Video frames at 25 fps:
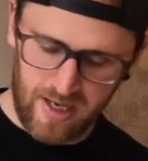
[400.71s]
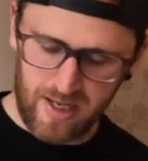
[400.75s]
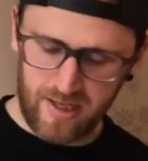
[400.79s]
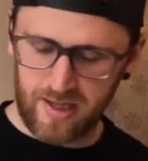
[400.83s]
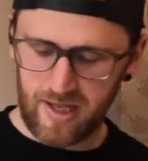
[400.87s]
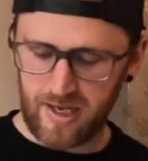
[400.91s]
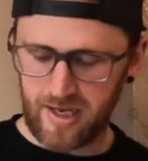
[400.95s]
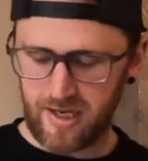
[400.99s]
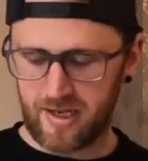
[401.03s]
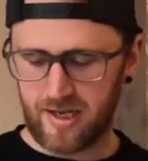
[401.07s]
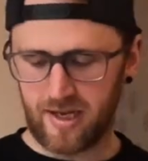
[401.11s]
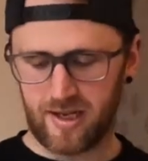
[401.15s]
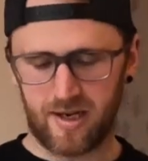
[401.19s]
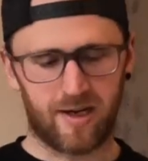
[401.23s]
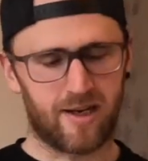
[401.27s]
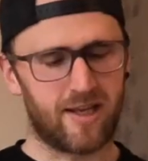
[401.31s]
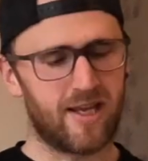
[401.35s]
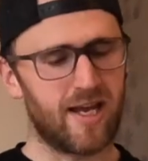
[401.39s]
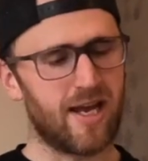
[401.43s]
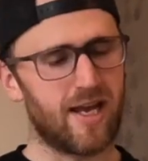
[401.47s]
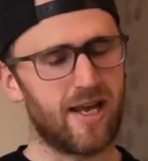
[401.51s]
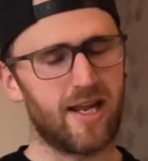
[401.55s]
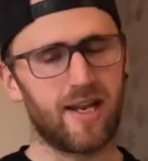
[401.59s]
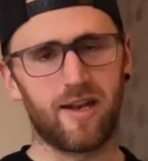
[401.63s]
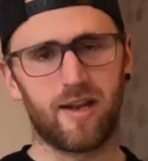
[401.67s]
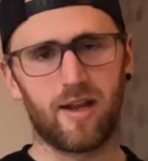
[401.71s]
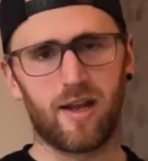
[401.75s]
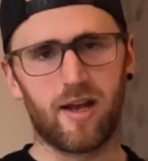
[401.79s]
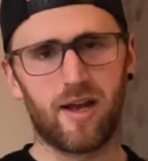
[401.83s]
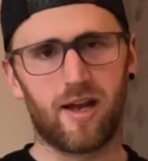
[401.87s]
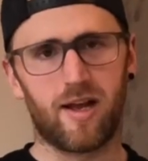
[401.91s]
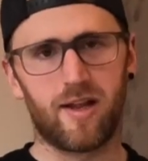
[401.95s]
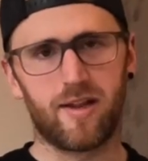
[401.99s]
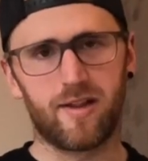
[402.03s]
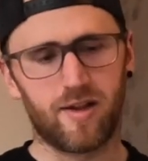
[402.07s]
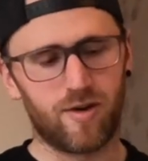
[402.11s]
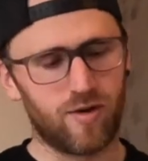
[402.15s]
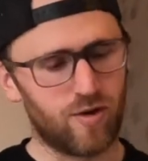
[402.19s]
They can get in
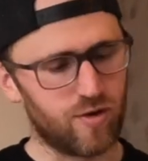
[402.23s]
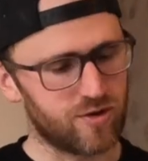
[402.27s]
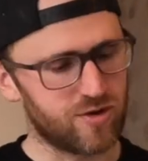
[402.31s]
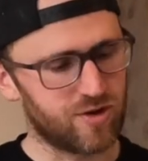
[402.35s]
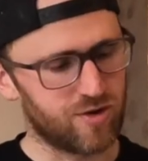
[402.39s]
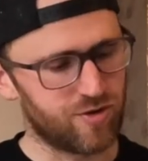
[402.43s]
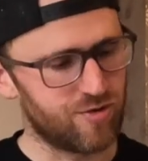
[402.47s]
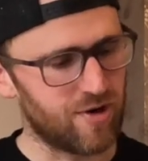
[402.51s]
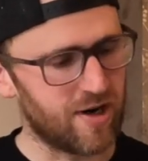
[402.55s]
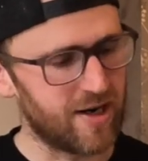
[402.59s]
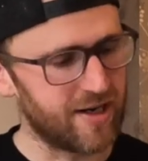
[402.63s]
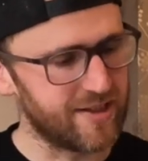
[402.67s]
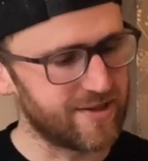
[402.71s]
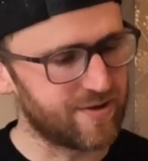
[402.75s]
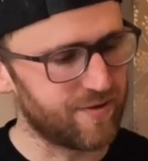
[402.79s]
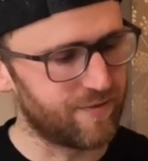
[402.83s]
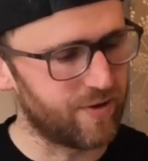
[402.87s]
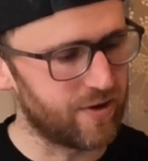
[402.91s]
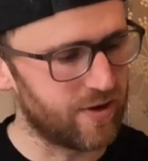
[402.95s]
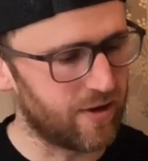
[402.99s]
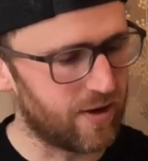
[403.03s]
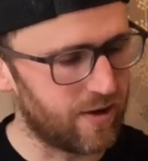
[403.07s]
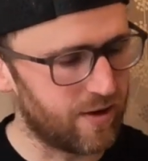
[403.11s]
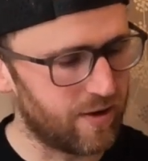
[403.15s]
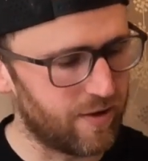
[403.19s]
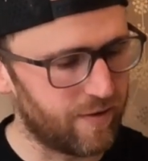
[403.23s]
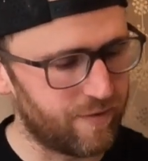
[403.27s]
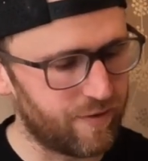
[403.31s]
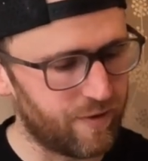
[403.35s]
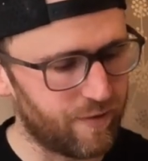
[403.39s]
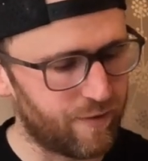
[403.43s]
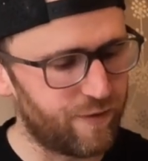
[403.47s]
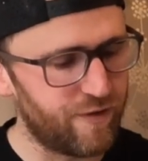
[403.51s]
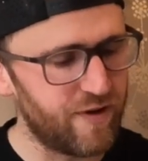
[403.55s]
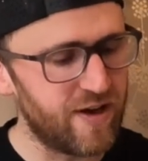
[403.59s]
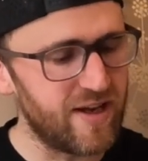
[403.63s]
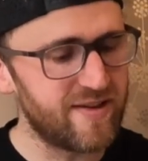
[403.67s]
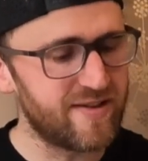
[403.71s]
the nooks and crannies of your
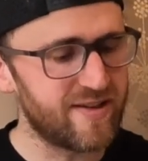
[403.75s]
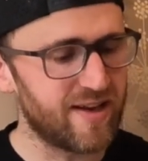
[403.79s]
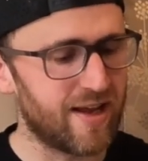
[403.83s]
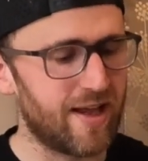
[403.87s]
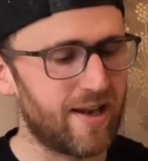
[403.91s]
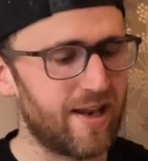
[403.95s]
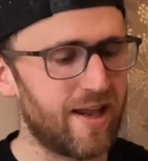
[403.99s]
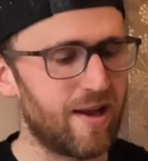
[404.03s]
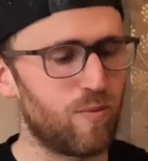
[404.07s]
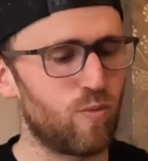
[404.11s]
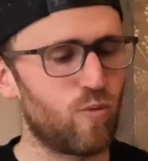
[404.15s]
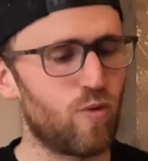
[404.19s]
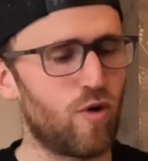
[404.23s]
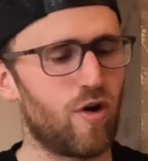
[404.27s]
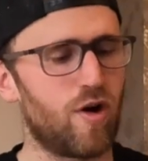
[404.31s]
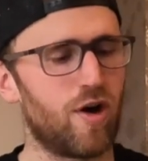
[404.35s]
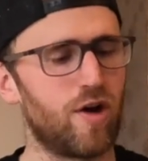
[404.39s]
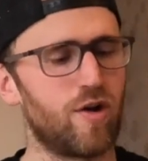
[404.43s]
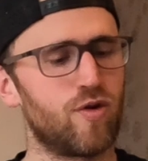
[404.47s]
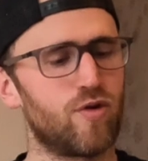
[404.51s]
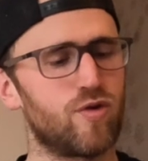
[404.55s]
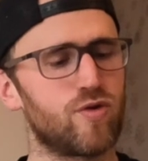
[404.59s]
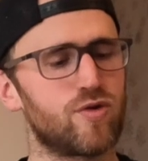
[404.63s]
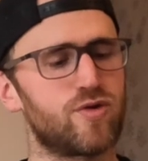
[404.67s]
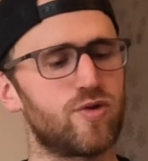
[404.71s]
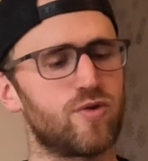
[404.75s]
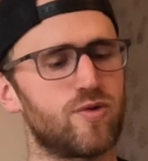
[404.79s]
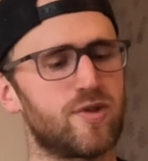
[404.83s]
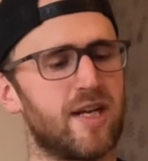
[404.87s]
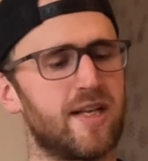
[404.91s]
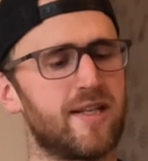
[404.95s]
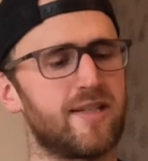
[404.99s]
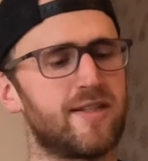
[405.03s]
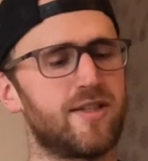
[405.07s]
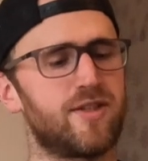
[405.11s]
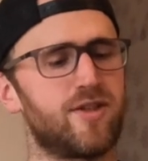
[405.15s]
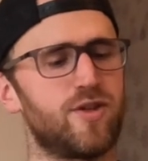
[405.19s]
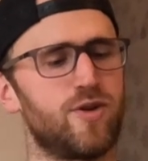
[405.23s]
feet. And then what I also
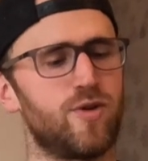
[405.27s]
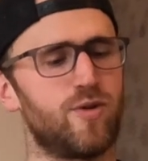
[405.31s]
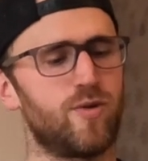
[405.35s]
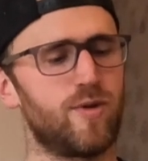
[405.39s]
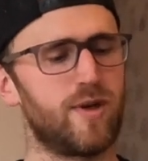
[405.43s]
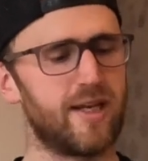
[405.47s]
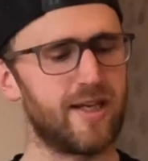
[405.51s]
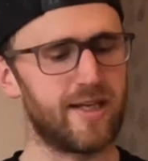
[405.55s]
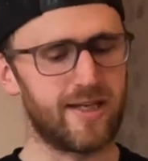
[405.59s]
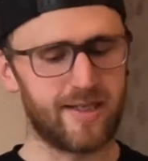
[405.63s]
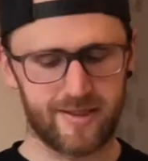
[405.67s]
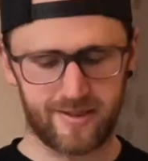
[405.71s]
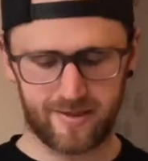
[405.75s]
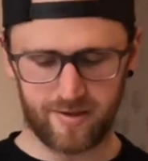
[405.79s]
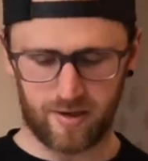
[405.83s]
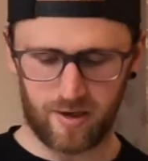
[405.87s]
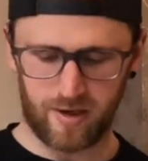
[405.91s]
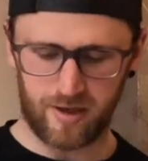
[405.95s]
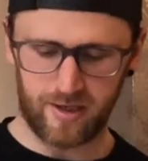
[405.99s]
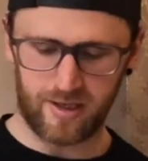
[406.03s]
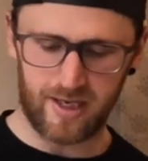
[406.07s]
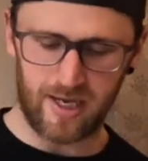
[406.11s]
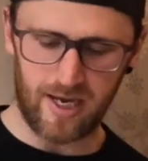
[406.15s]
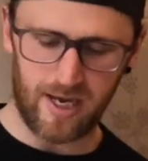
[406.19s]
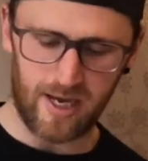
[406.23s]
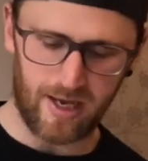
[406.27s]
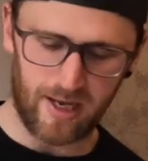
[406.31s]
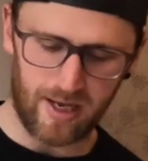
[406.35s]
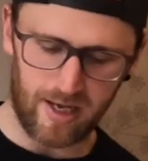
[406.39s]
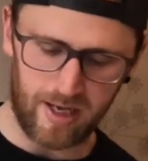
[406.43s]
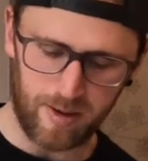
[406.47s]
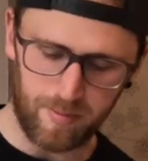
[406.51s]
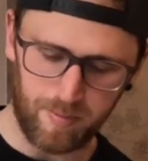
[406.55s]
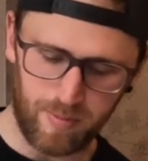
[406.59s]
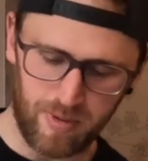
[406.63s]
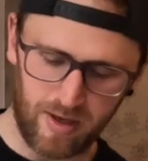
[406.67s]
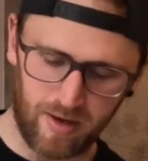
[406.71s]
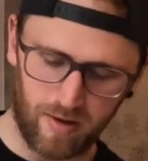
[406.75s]
tend to do is I get a
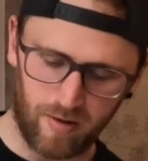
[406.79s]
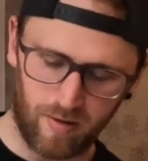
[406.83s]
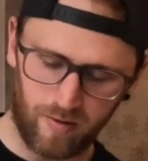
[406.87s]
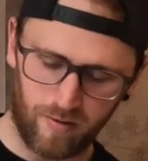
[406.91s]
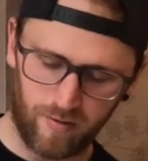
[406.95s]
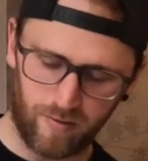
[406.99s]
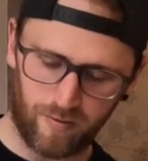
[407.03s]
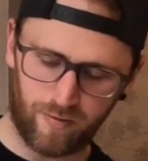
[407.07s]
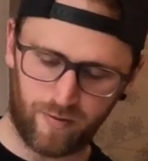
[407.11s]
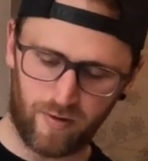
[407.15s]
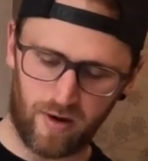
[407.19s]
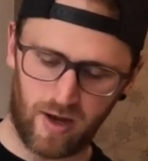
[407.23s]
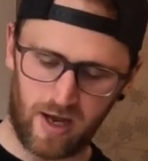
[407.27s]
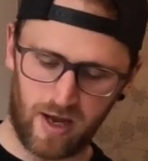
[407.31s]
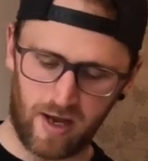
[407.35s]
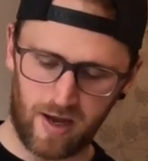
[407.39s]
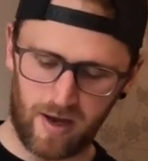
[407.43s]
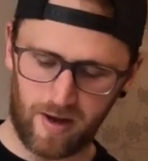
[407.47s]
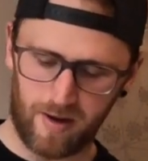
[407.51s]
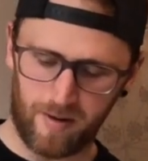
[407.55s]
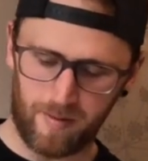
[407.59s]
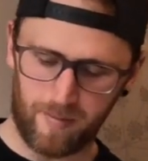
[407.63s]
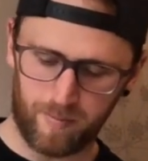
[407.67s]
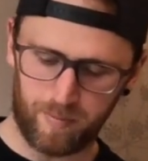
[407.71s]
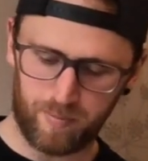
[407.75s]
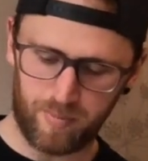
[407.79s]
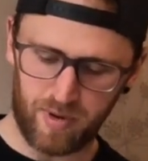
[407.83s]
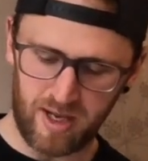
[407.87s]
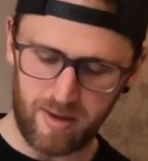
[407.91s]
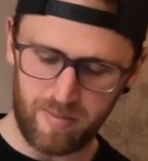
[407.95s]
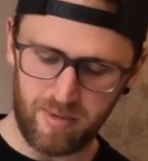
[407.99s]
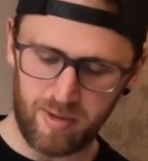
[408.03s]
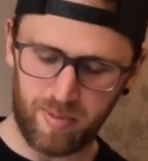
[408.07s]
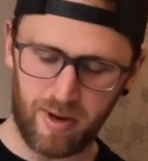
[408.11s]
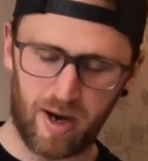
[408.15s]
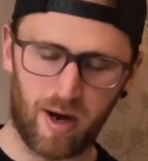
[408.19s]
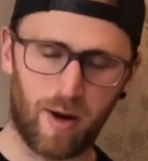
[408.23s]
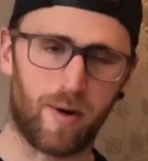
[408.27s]
bit of
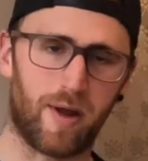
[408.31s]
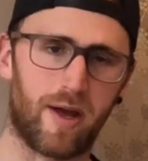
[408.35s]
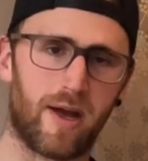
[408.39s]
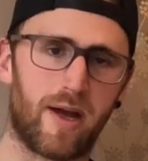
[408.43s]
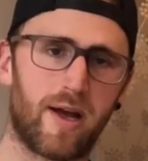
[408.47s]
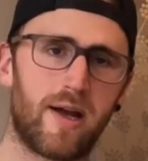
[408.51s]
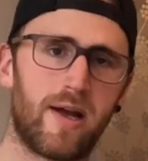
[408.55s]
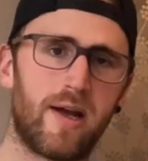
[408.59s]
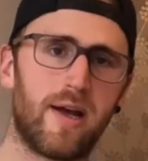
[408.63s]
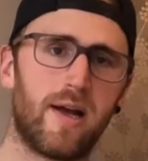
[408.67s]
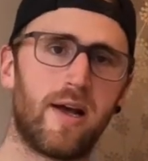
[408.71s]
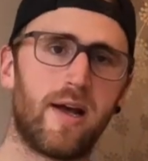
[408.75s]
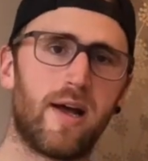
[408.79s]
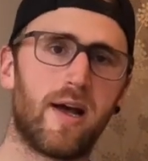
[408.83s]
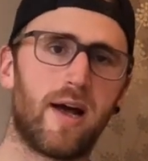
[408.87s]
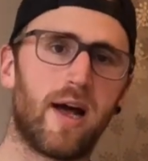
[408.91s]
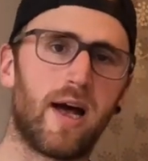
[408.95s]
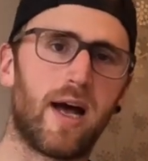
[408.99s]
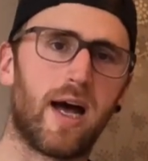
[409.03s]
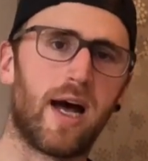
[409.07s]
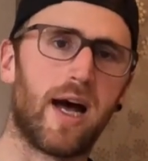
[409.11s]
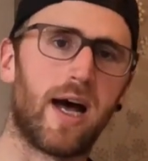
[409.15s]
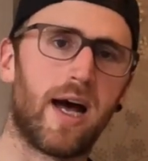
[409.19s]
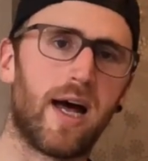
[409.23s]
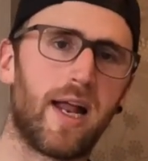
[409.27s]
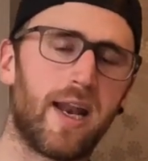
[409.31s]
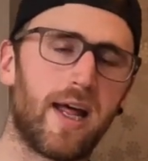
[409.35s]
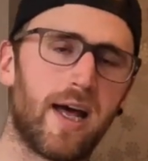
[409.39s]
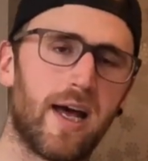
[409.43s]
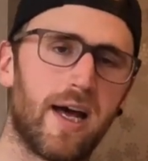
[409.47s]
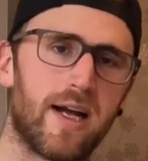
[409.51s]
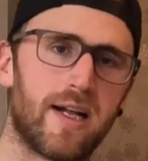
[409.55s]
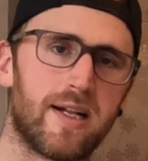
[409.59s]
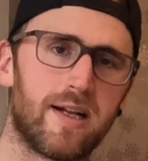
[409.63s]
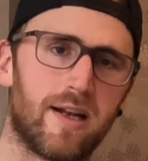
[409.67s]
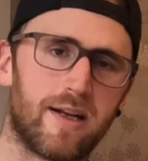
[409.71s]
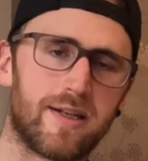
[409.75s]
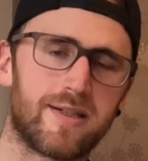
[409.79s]
baby powder
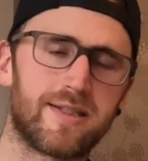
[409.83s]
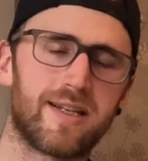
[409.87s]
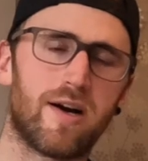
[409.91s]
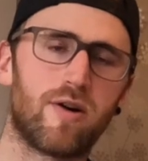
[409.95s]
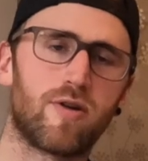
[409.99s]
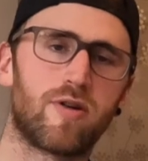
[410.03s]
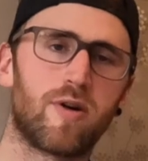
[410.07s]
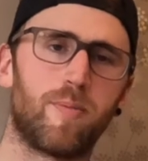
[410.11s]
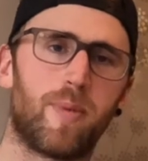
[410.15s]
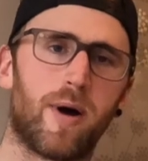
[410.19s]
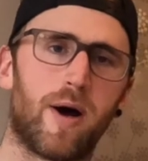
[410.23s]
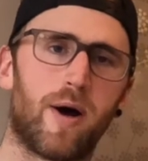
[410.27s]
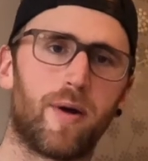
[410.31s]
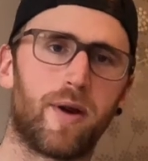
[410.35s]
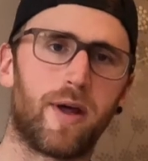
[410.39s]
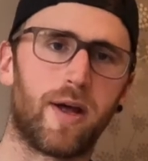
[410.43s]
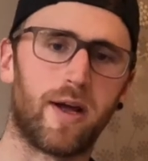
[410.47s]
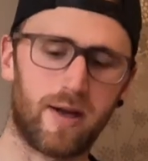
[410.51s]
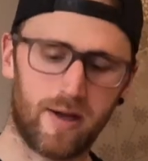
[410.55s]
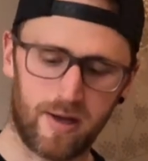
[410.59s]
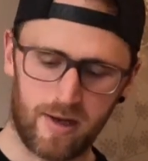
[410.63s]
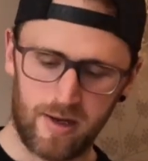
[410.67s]
and like talcum powder,